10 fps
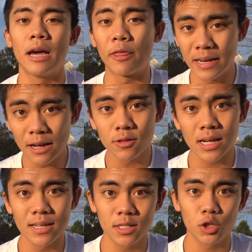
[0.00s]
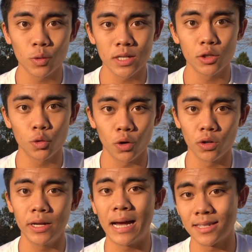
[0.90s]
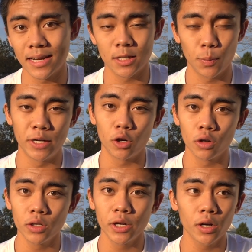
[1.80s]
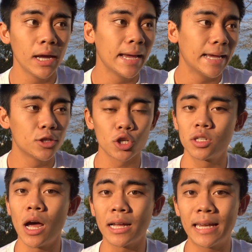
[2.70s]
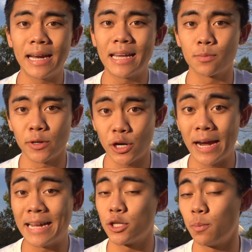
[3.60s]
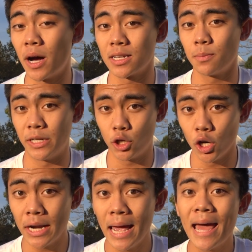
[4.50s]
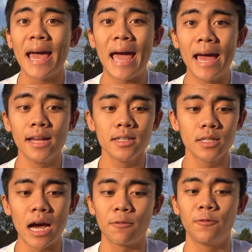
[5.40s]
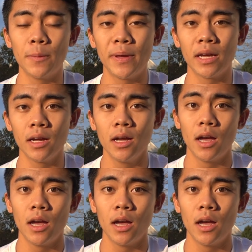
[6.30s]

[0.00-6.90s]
Now the downsides to twisting too early, as I explained earlier, is just not getting as much height as you possibly could and not flipping